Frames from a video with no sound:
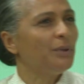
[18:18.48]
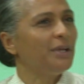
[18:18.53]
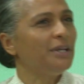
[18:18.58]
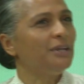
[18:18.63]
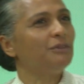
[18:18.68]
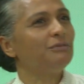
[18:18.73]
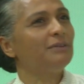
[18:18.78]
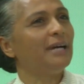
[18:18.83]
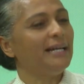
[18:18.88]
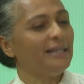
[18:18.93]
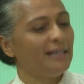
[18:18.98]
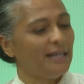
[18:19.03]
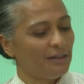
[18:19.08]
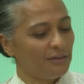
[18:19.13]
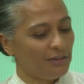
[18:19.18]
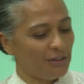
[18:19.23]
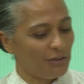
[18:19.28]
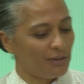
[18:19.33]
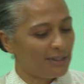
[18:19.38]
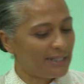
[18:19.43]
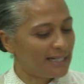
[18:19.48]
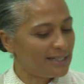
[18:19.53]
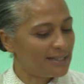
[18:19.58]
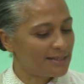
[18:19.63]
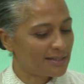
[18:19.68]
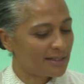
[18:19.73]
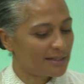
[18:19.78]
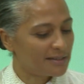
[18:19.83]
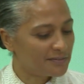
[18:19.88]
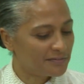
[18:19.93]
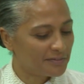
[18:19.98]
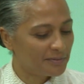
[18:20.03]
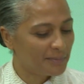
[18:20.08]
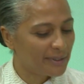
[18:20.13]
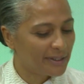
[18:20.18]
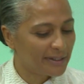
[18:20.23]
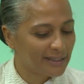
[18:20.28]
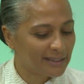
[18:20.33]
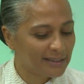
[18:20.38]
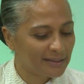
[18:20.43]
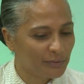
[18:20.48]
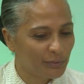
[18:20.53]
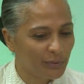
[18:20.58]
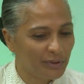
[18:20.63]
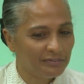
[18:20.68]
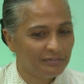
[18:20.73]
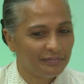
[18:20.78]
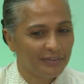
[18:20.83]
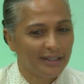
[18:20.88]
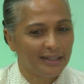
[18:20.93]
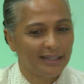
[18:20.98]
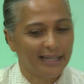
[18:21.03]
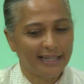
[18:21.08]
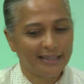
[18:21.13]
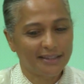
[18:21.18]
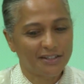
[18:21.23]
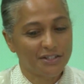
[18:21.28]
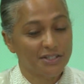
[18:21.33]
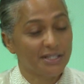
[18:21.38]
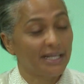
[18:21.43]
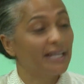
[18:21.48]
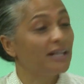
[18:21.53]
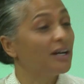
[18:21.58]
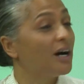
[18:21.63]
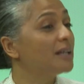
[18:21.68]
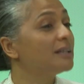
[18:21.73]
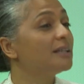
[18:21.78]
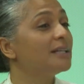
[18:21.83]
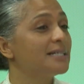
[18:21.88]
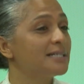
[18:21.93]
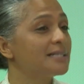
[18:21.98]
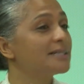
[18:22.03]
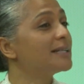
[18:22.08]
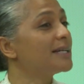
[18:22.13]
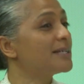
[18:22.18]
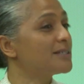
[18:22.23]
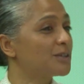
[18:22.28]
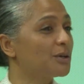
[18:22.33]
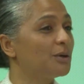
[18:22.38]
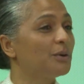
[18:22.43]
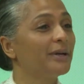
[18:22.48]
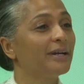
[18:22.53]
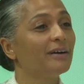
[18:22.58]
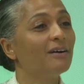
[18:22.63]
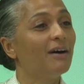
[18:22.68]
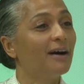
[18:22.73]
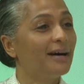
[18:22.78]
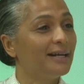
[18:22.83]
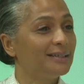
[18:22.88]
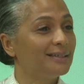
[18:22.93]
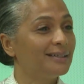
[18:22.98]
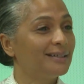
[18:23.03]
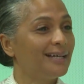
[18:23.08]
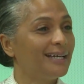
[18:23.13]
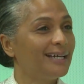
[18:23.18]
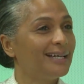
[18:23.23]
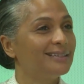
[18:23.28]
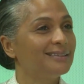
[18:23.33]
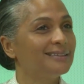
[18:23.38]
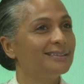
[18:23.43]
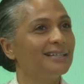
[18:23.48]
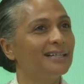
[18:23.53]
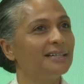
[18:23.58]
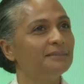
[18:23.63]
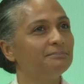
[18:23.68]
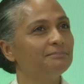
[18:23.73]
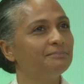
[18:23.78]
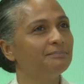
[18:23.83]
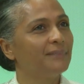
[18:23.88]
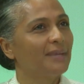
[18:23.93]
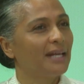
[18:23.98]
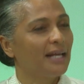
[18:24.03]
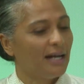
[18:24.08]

Well, you know, right now in the United States of America, we feel like there's a godlessness going on. And um,